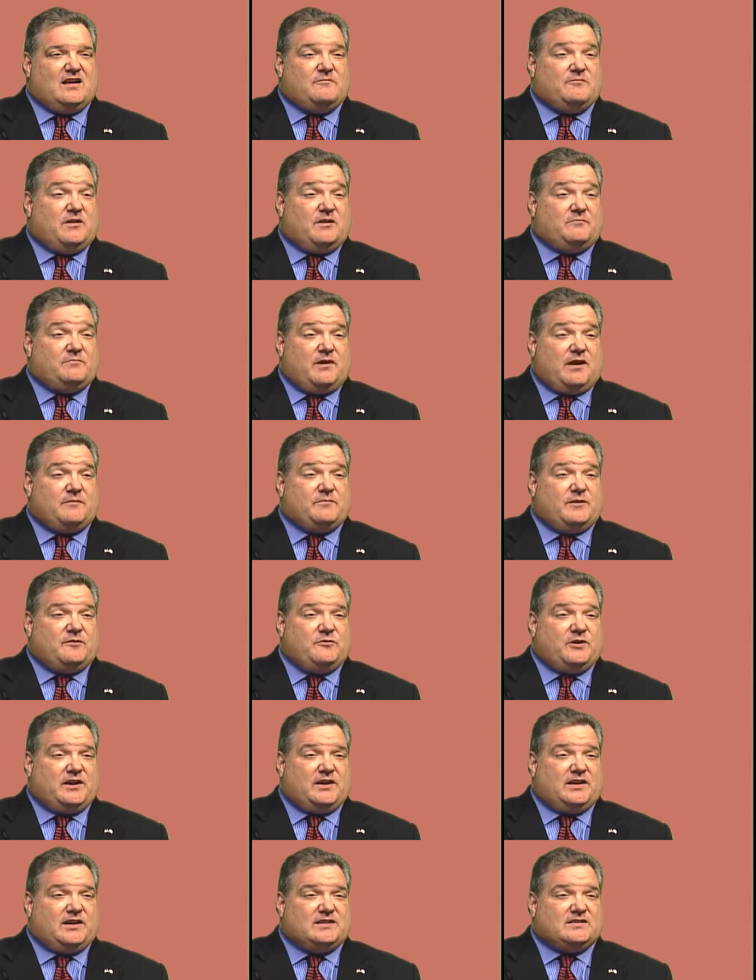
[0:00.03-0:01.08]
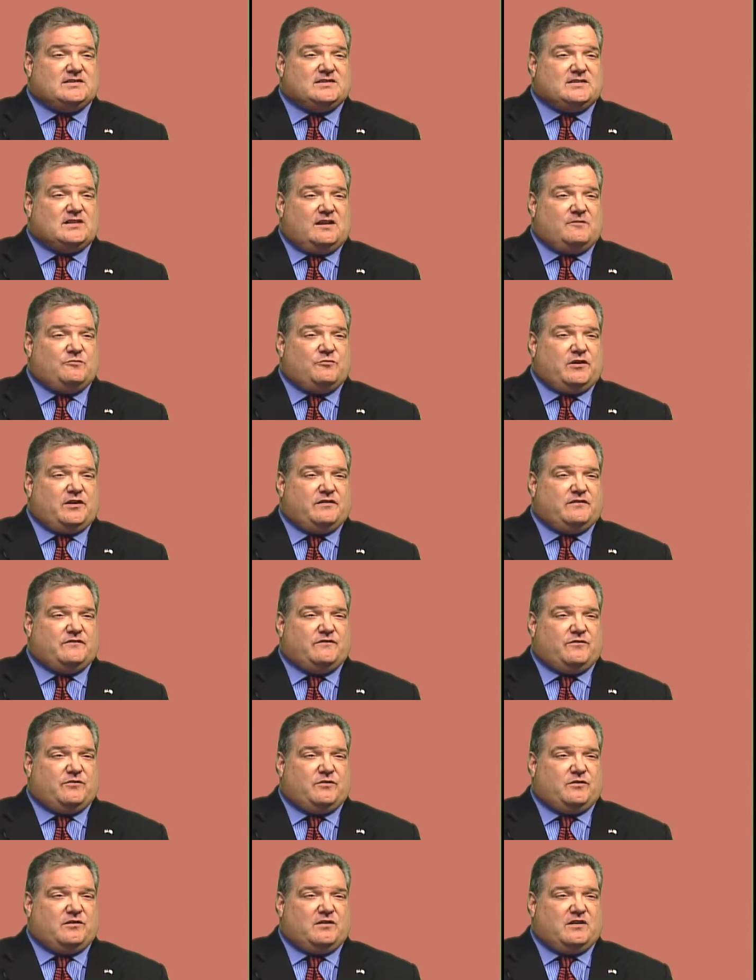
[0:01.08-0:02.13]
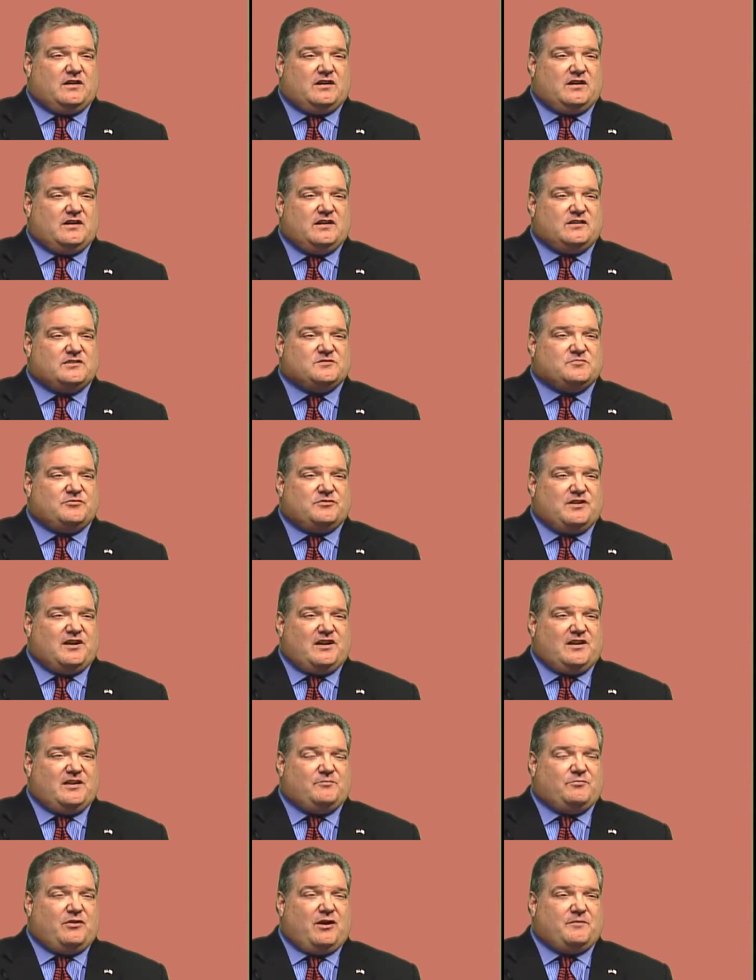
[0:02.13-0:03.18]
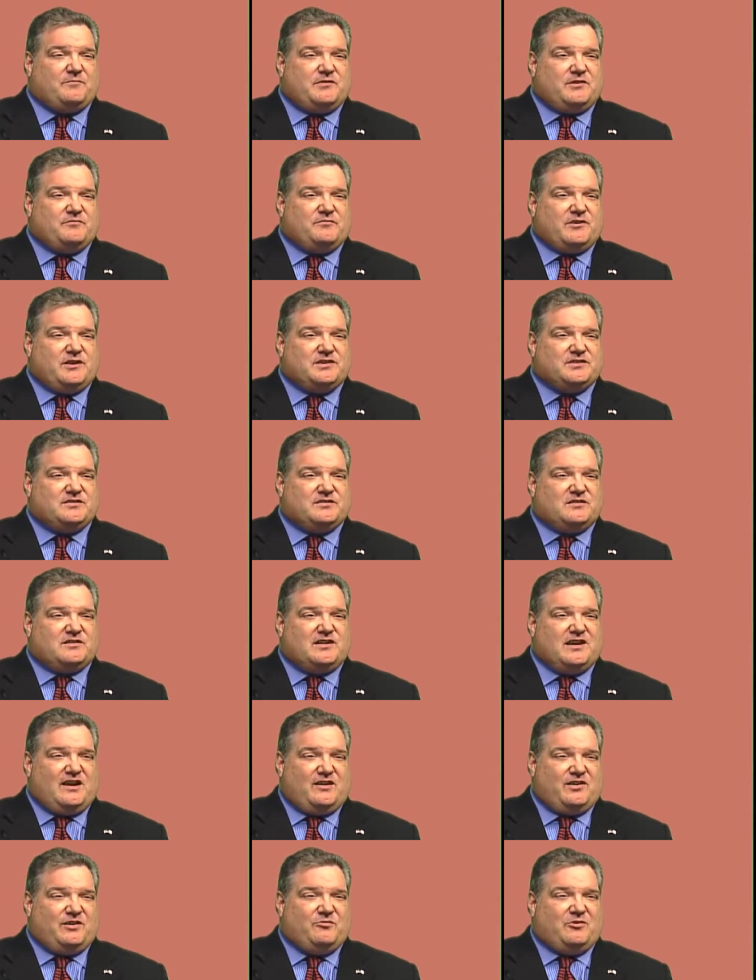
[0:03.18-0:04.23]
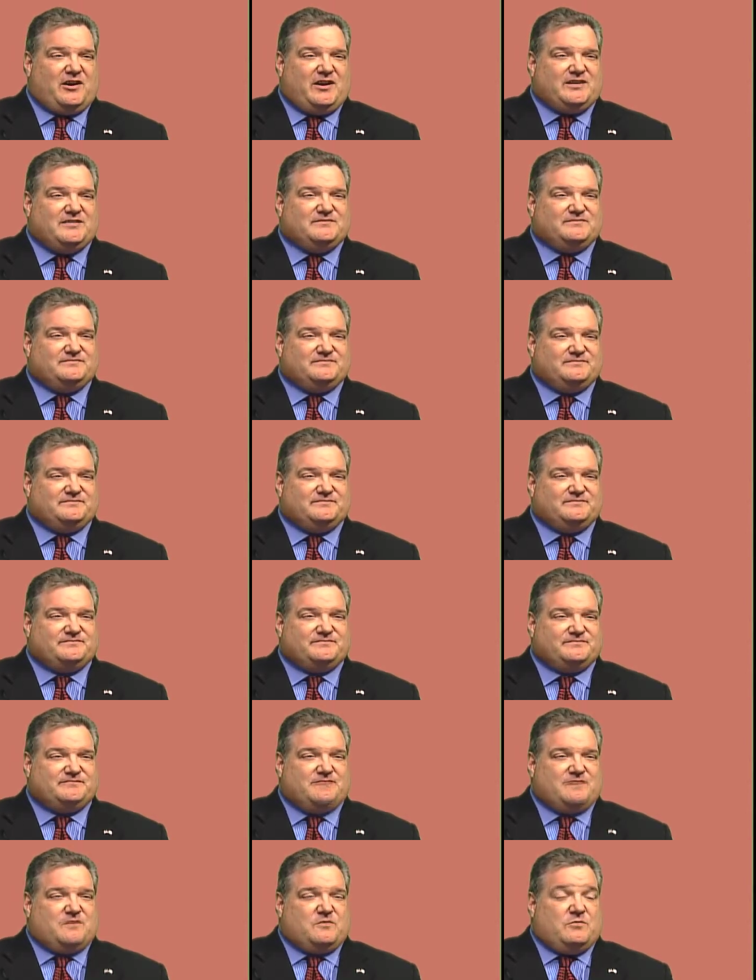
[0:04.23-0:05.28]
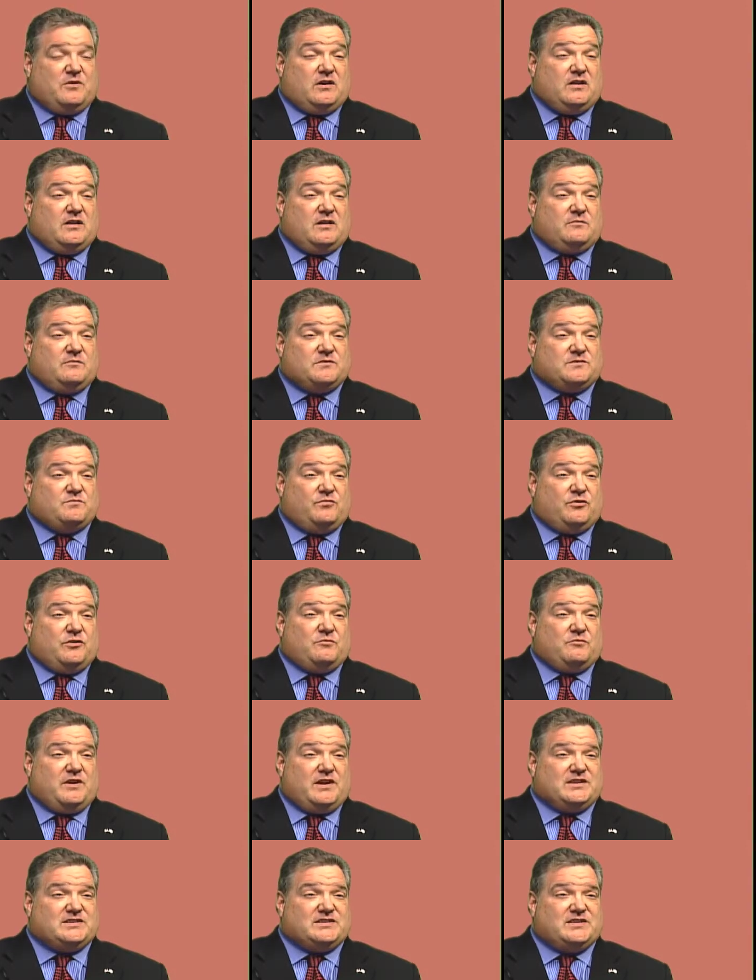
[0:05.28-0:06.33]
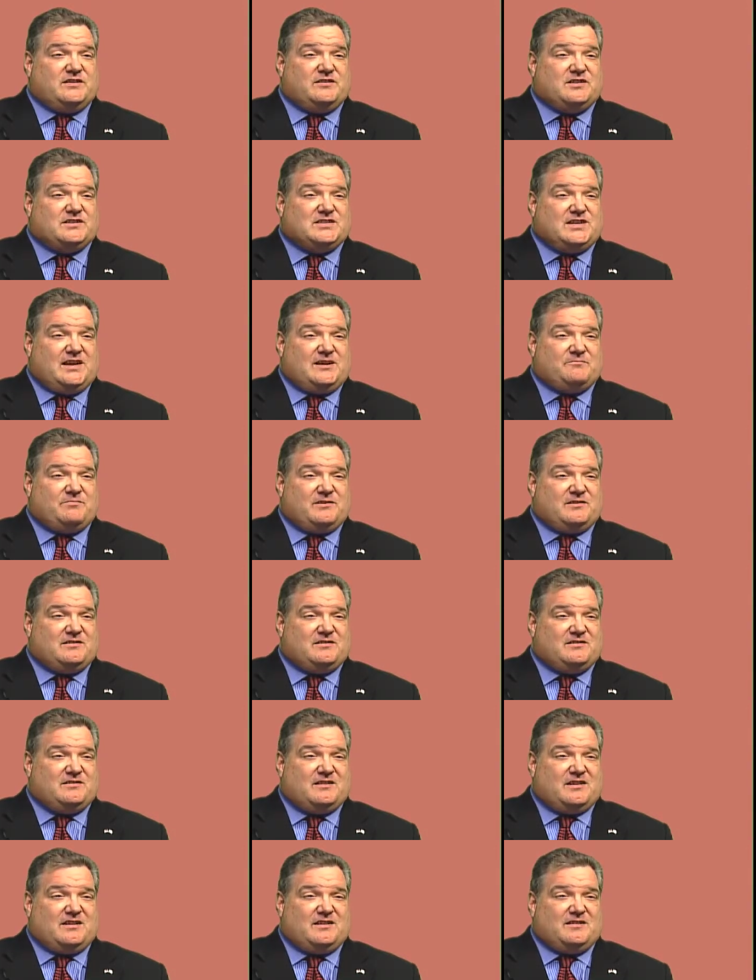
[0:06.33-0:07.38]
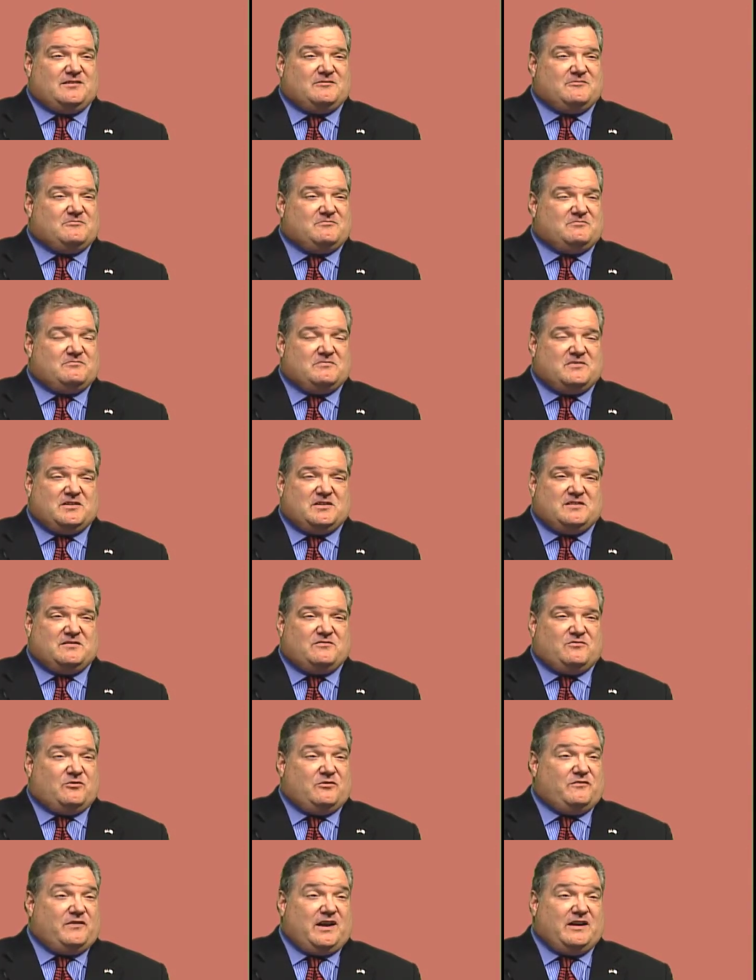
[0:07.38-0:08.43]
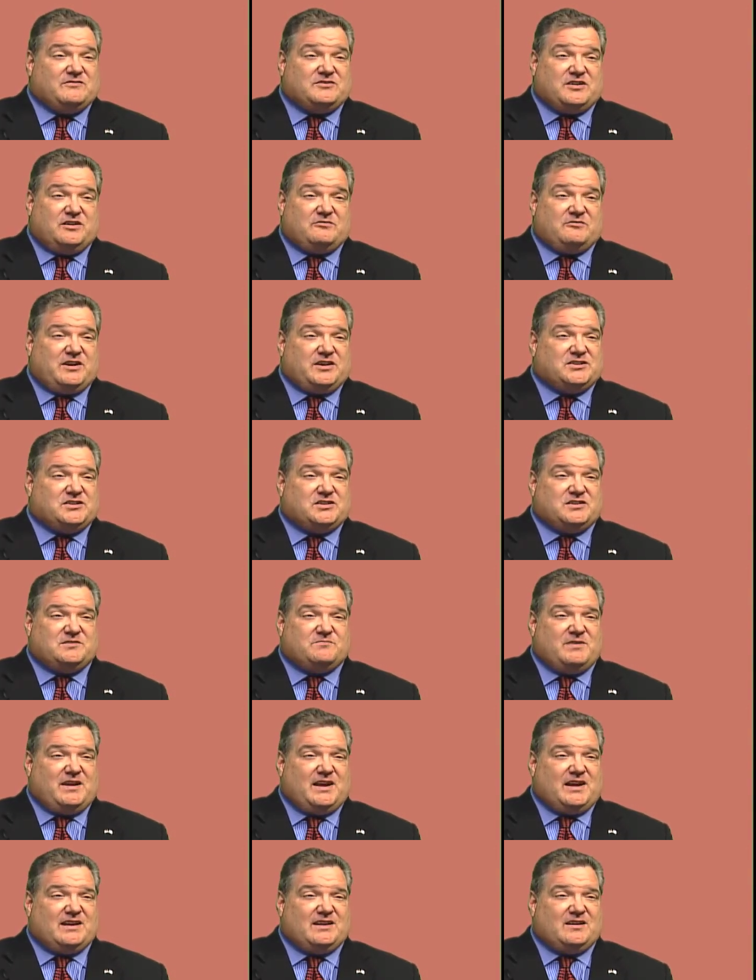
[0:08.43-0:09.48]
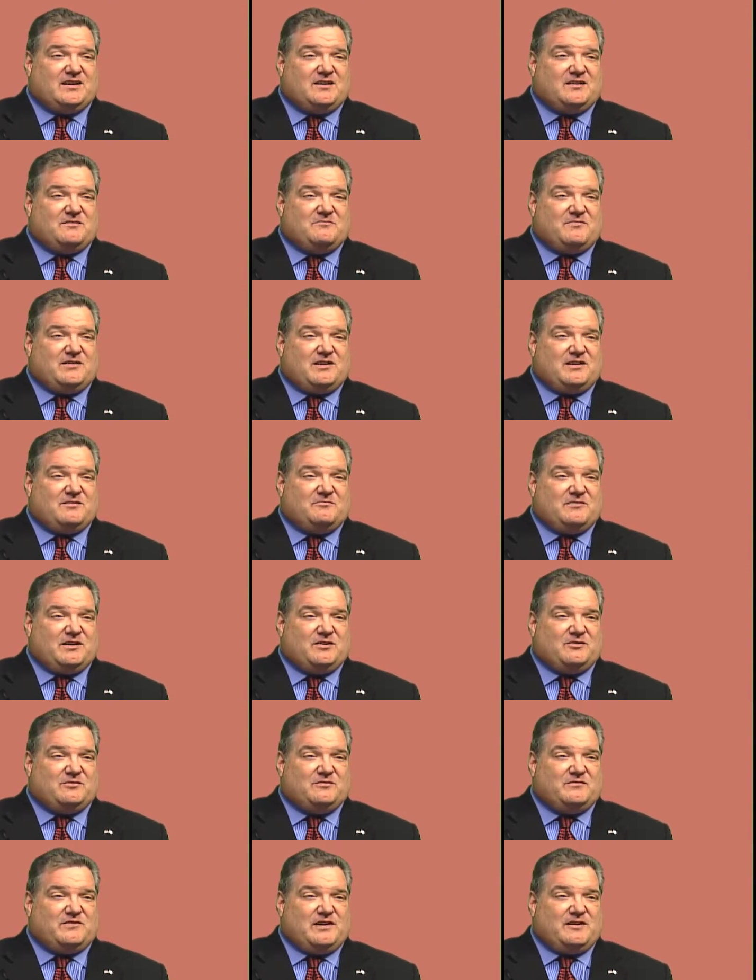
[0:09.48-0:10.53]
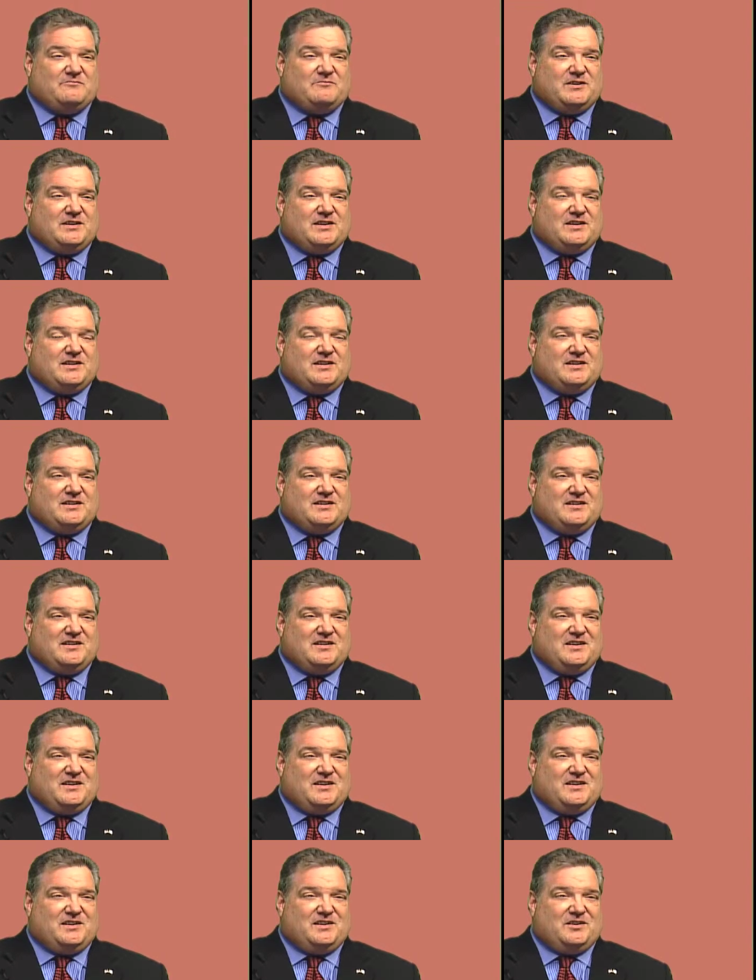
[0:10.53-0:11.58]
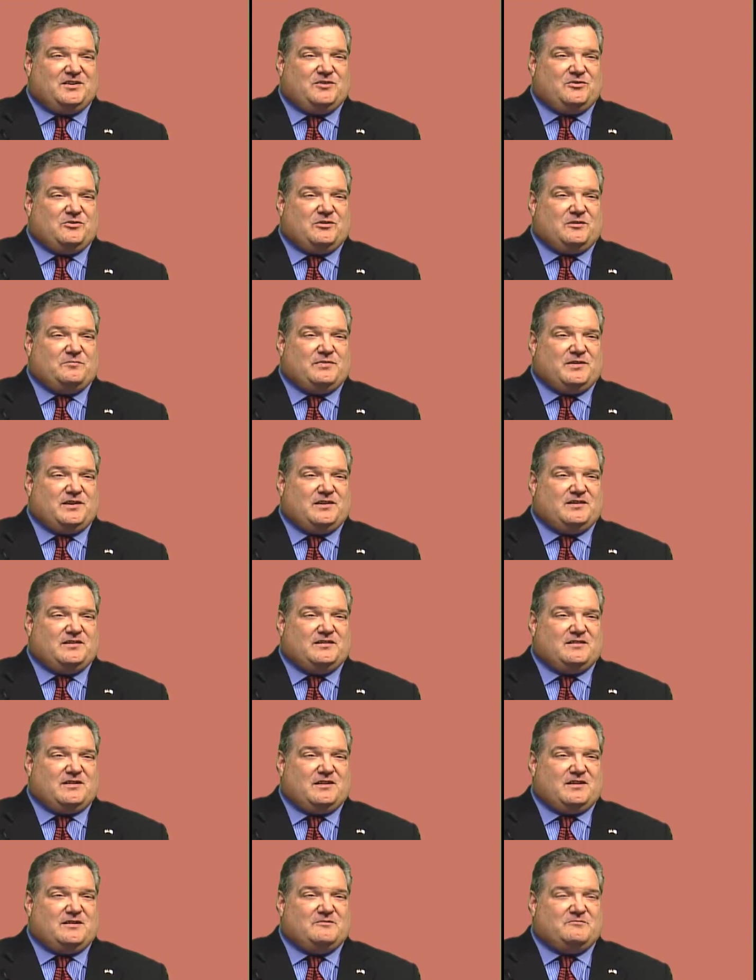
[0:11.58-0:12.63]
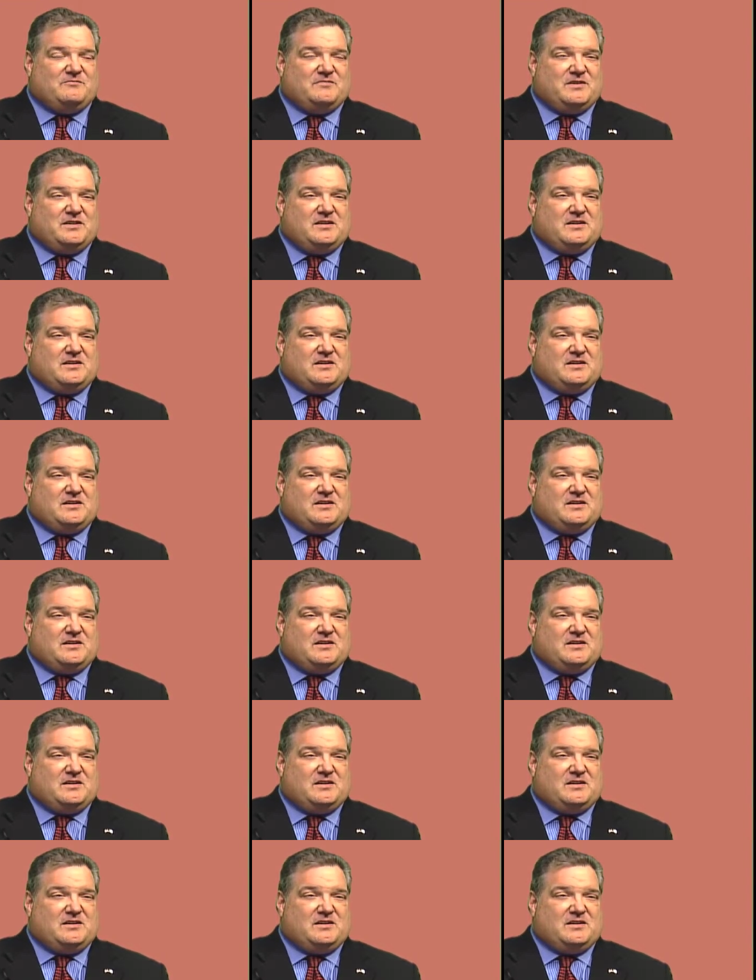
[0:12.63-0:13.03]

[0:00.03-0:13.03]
I'm Bob Henriquez. I'm running for Hillsborough County Property Appraiser countywide. Well, I was born and raised here in Tampa, four or five generations back. My whole family grew up here.